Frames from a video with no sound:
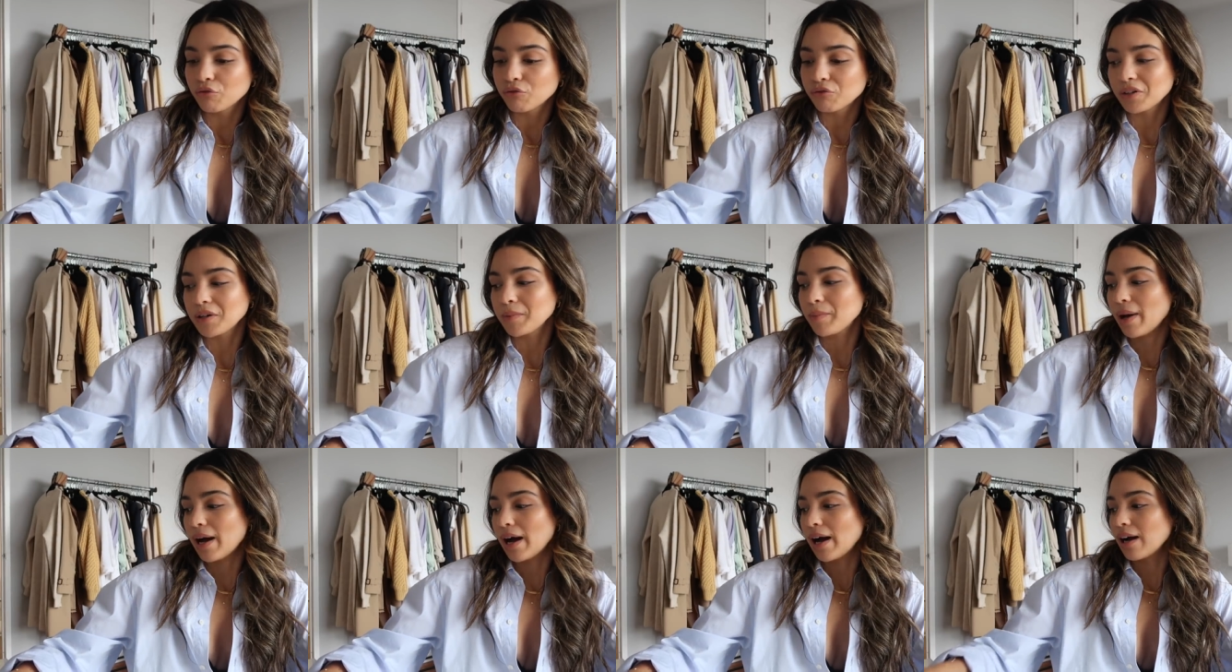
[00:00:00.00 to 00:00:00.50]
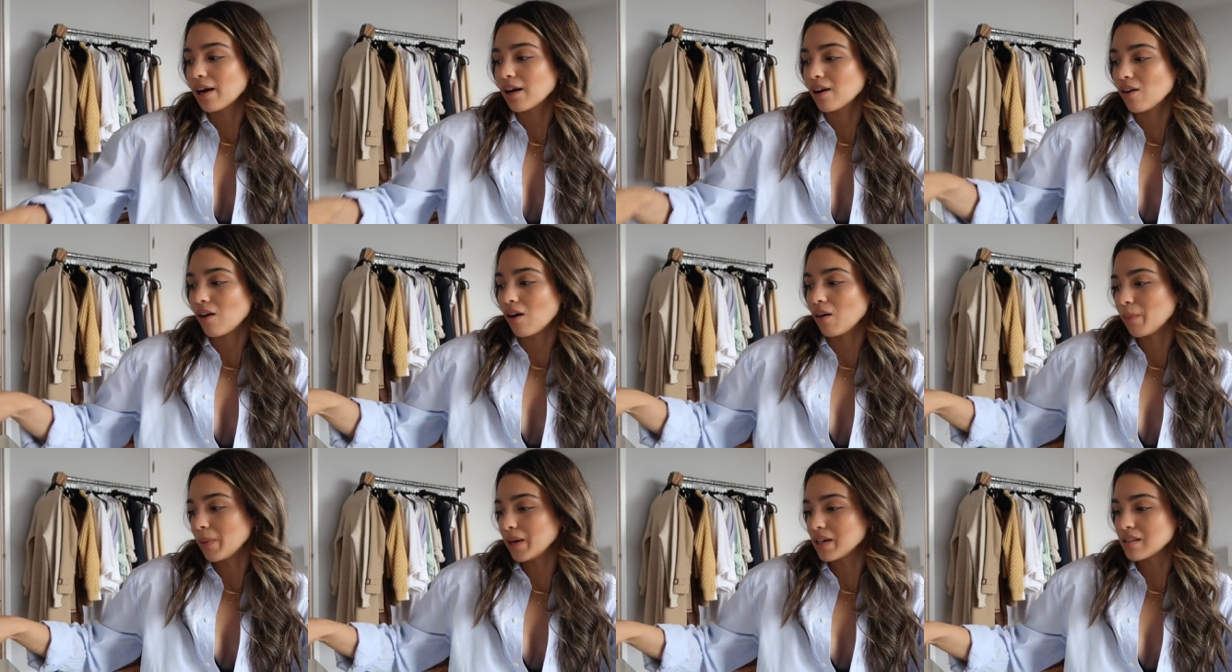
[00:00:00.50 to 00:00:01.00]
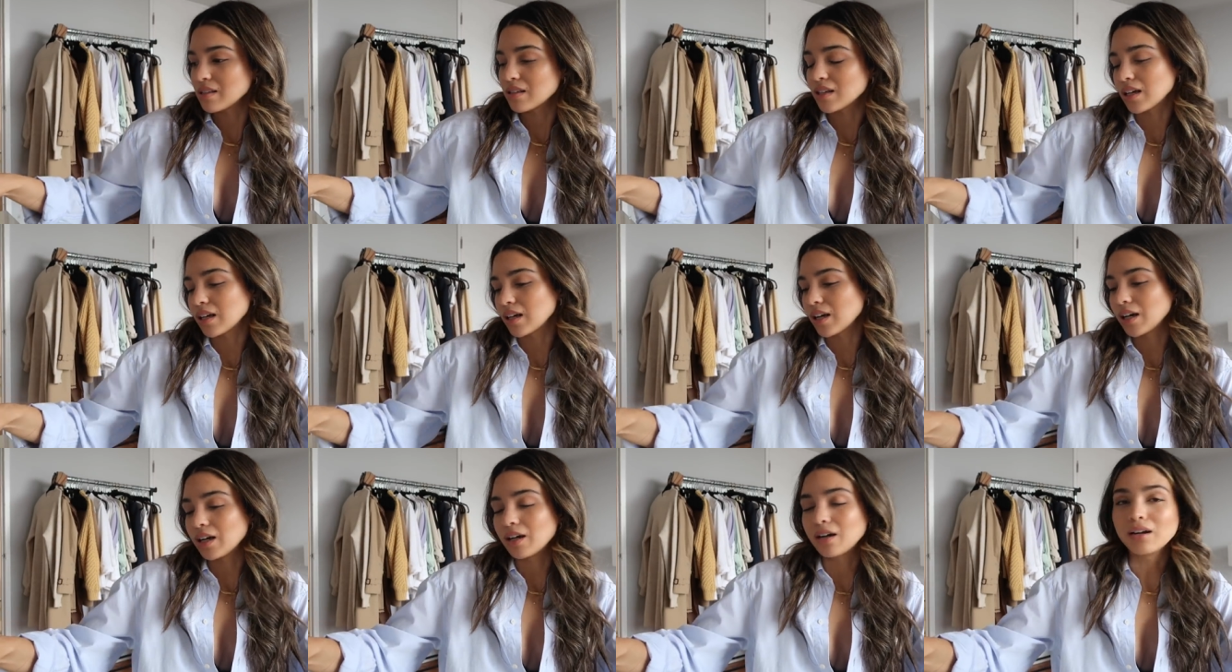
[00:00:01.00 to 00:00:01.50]
repack all my
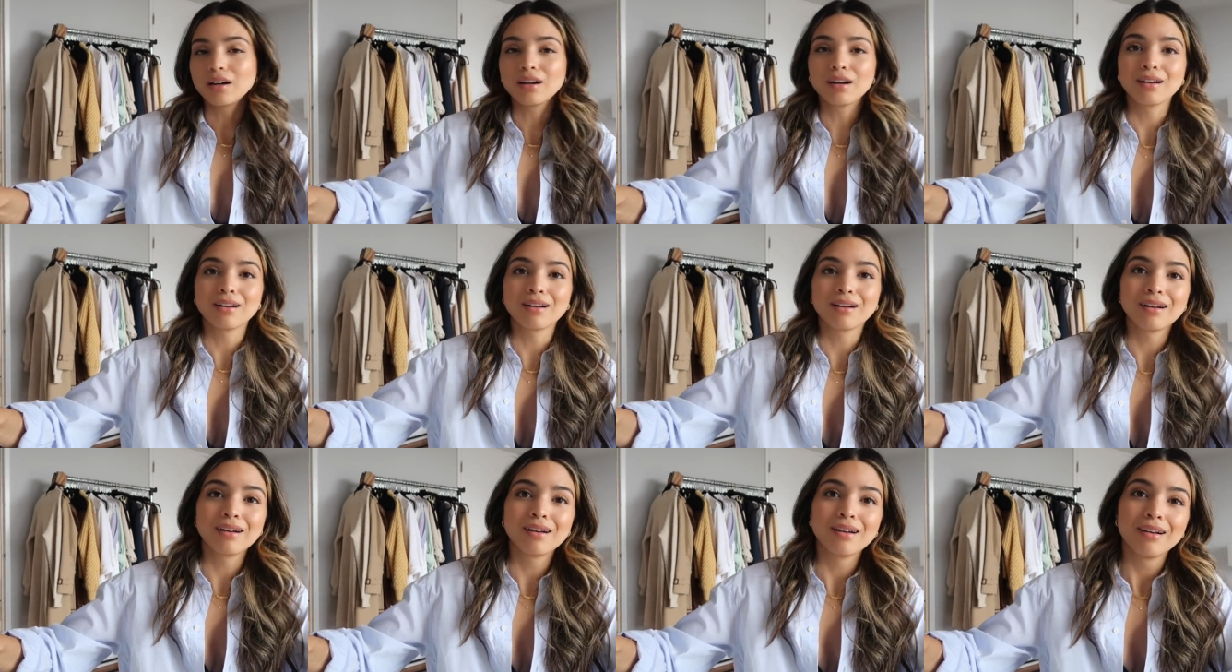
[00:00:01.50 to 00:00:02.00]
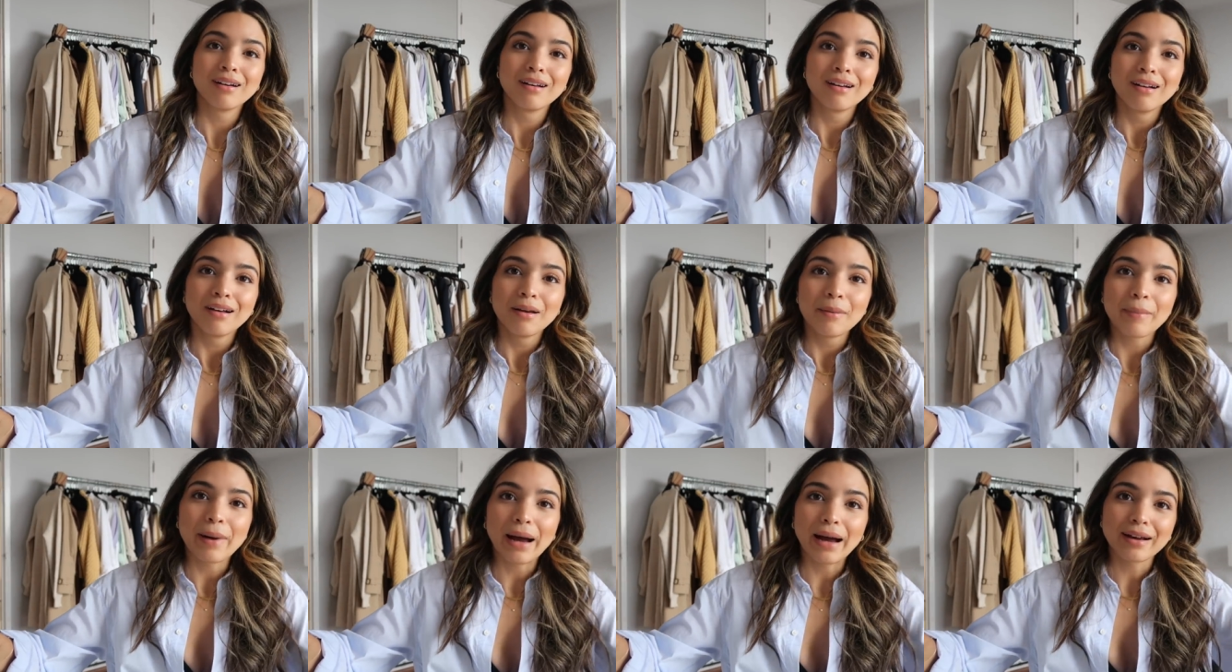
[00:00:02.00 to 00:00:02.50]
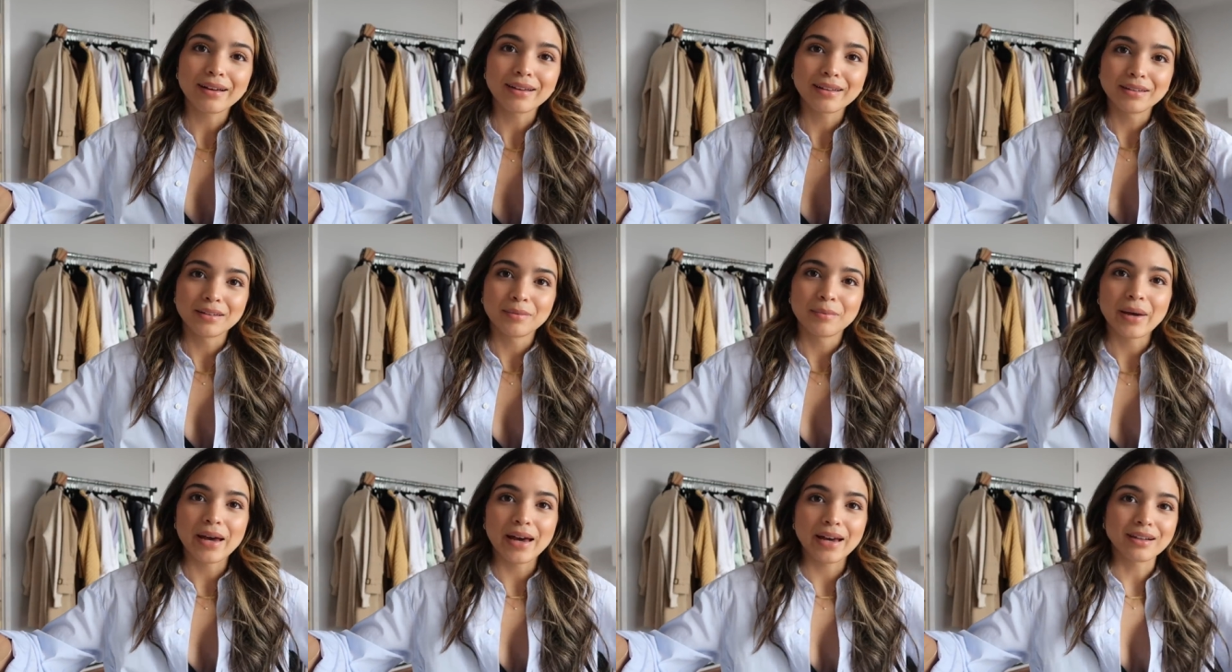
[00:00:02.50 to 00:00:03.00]
skincare back
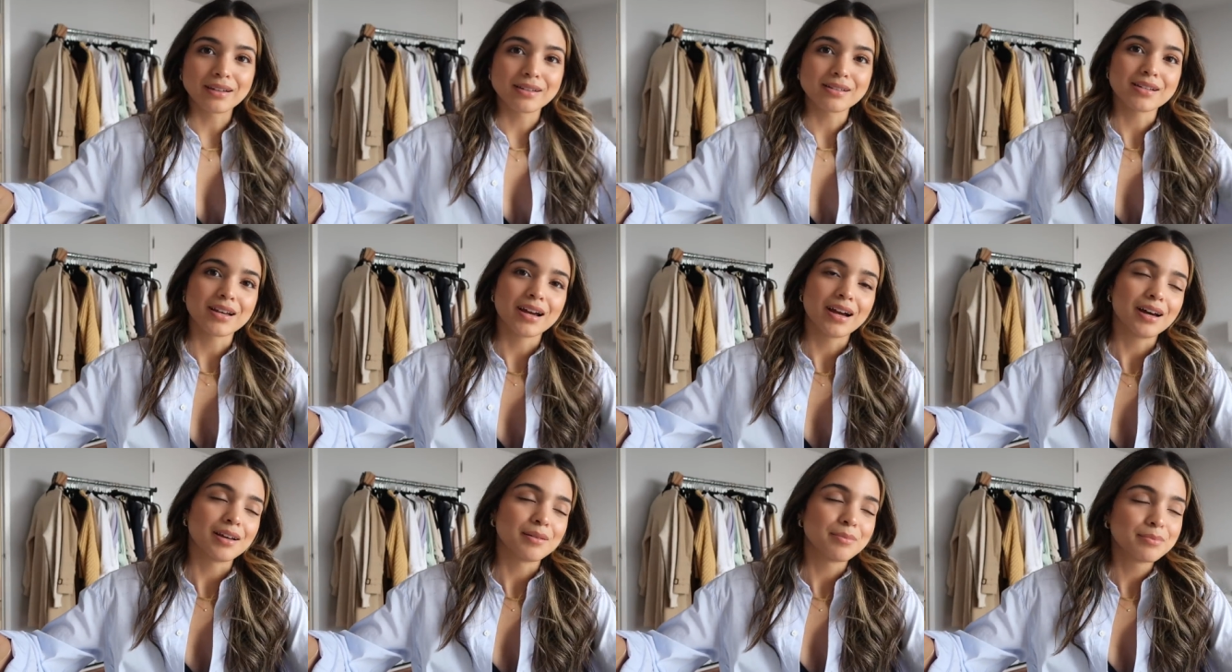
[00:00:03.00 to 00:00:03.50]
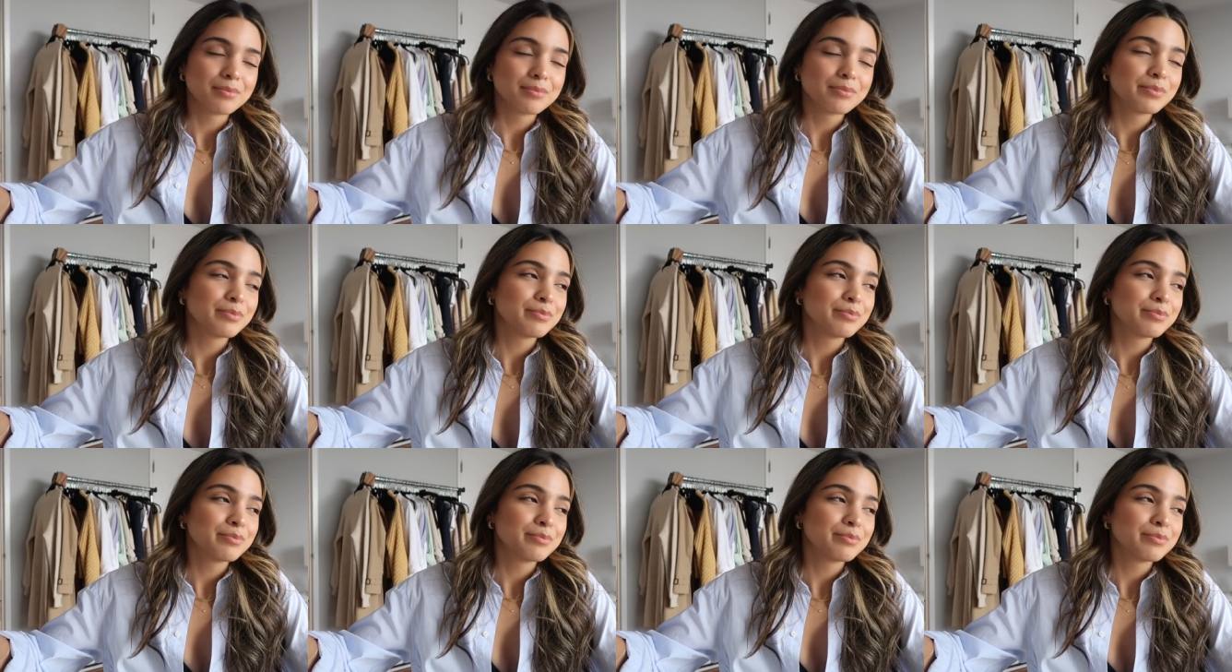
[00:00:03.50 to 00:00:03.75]
in the bag because I had